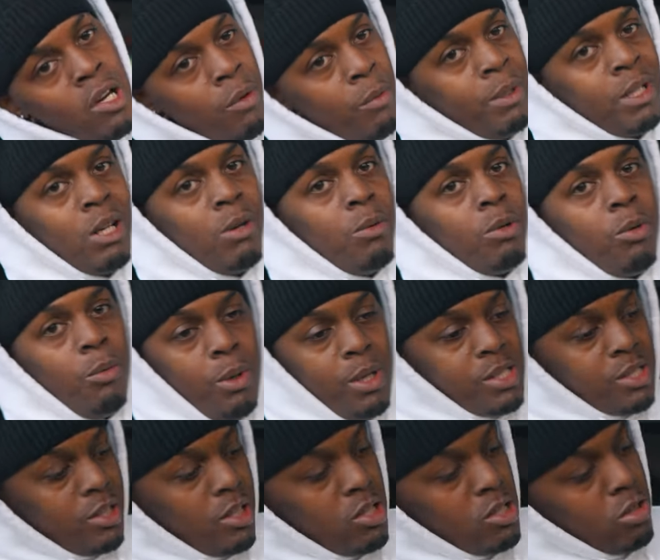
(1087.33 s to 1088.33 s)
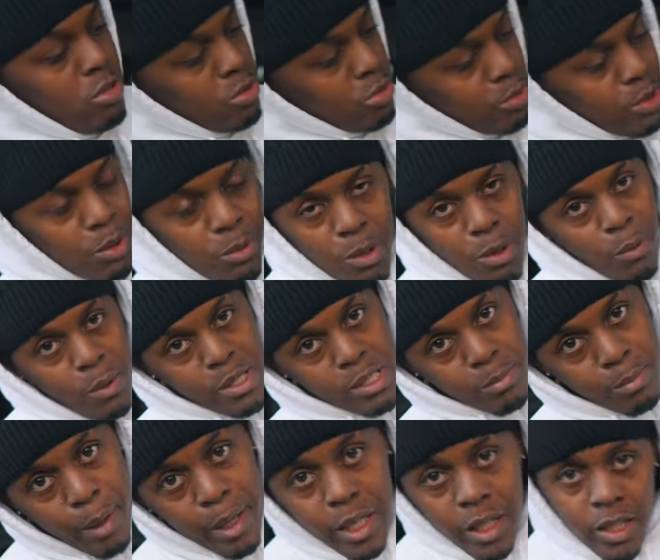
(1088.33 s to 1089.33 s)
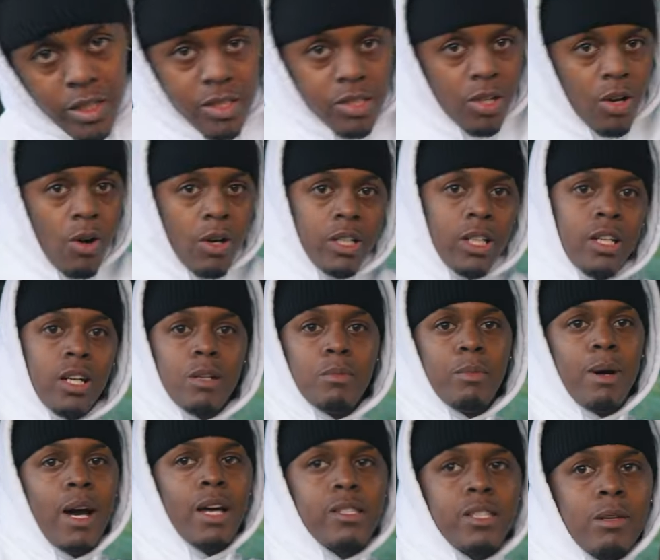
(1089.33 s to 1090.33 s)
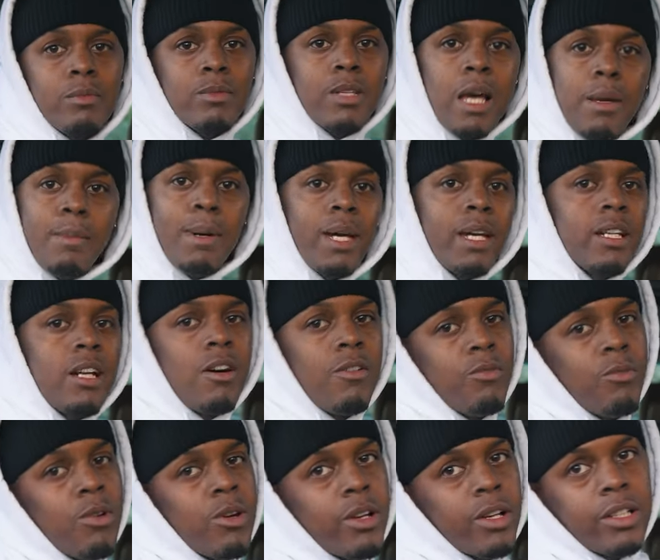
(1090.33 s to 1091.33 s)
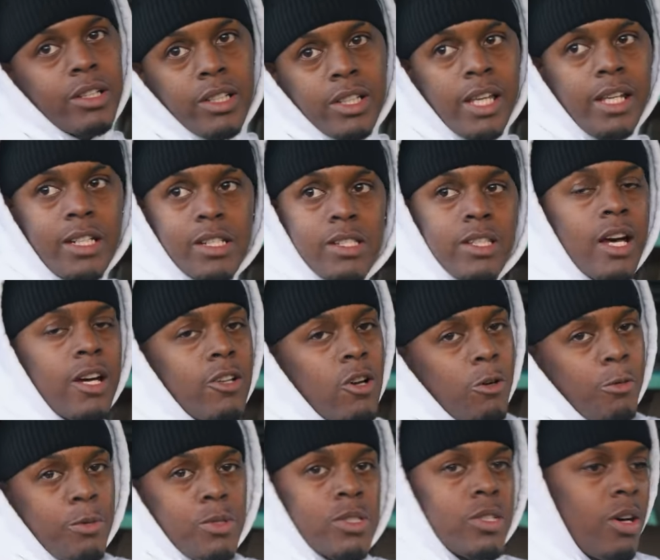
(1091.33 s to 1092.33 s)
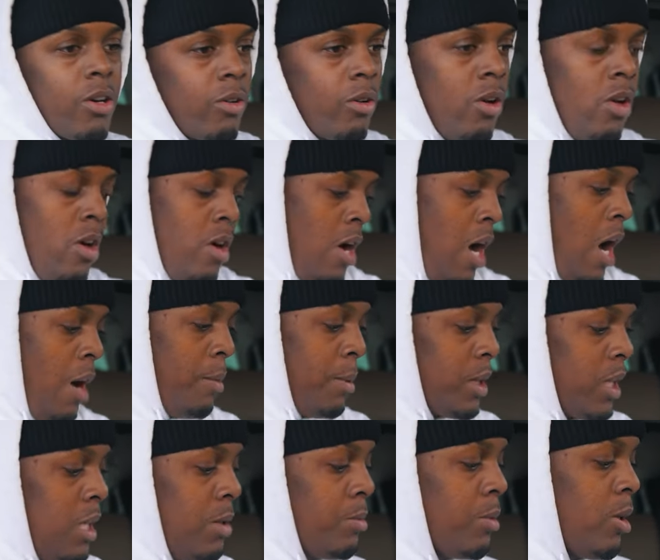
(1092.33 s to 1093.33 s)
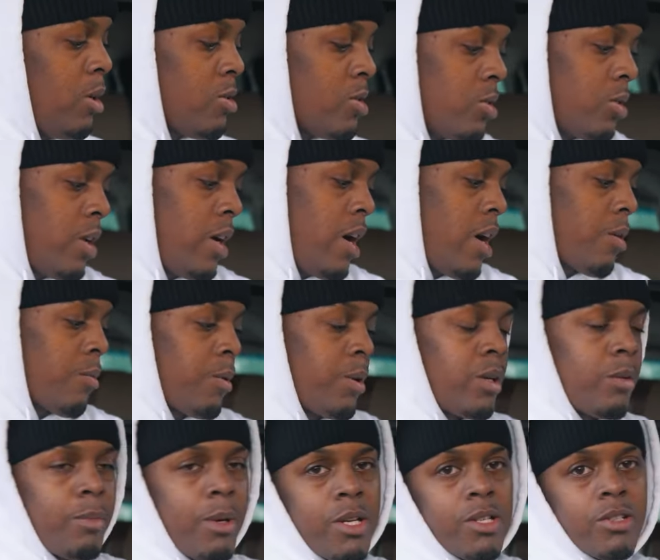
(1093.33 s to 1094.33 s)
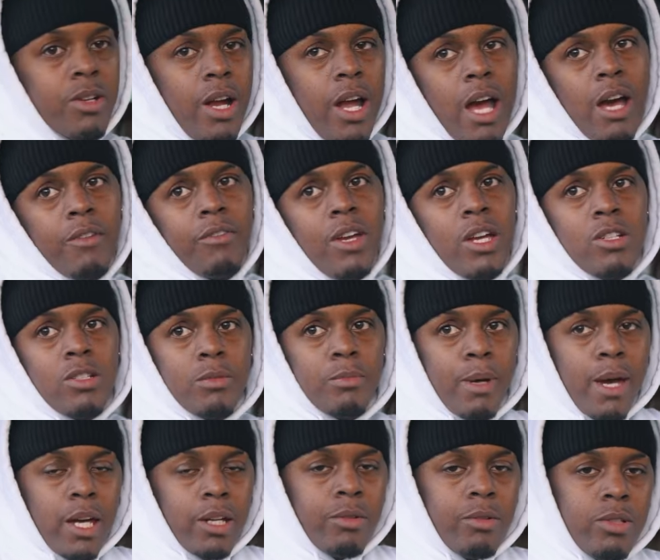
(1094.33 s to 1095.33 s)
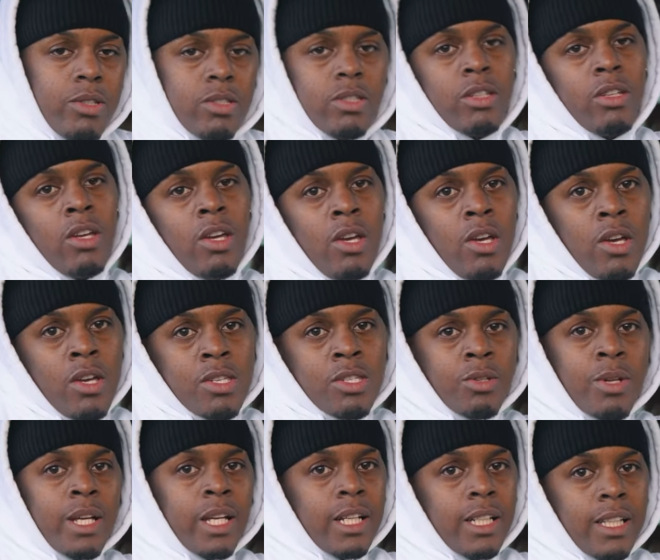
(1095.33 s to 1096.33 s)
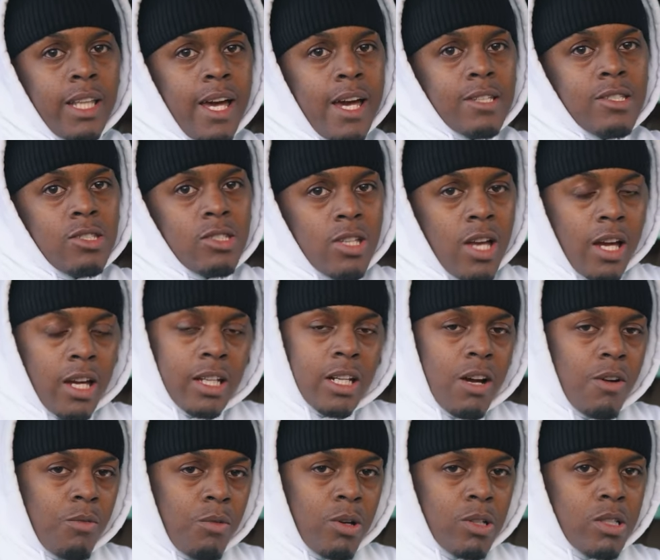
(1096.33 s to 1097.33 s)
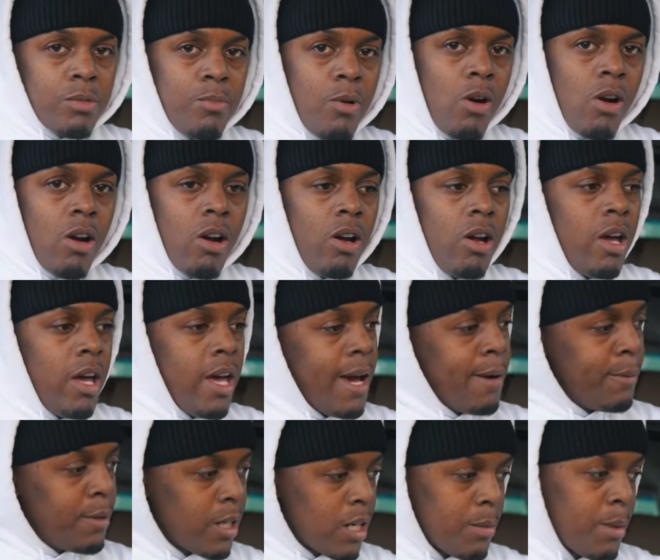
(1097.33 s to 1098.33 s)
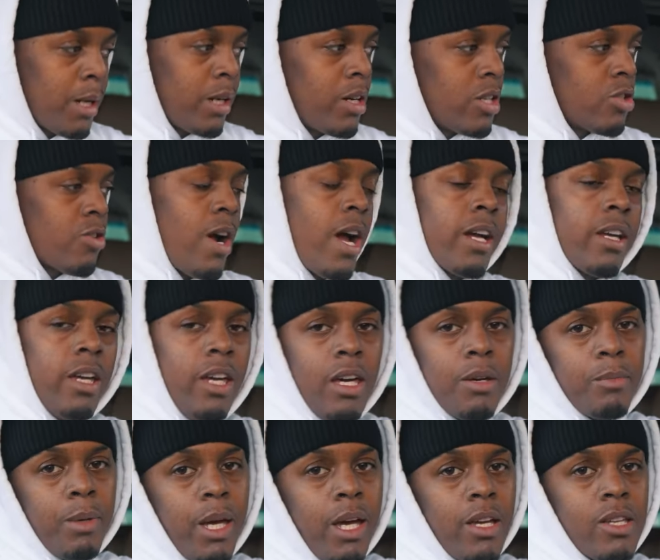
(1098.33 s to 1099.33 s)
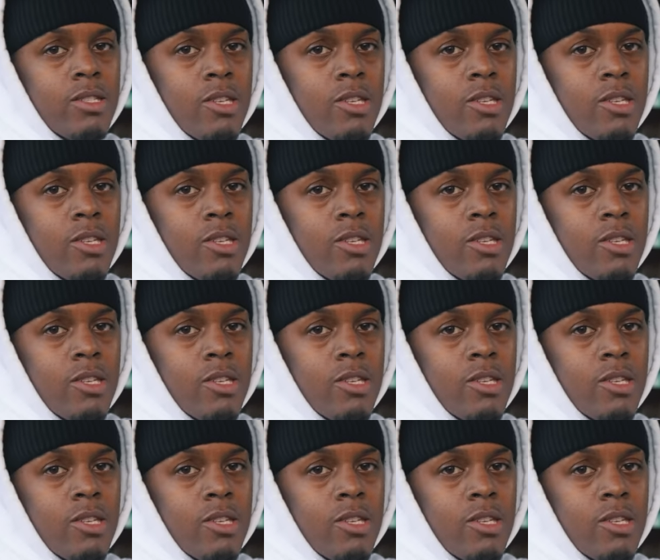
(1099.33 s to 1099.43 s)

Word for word: We don't want to waste those. We don't want to waste bait because it's hard to come by. Sometimes I get off work and the lady's not open, so I'm going to keep those on the aerator, make sure I have extra batteries so they can last until I get off work tomorrow. And we'll come out here and try again, man.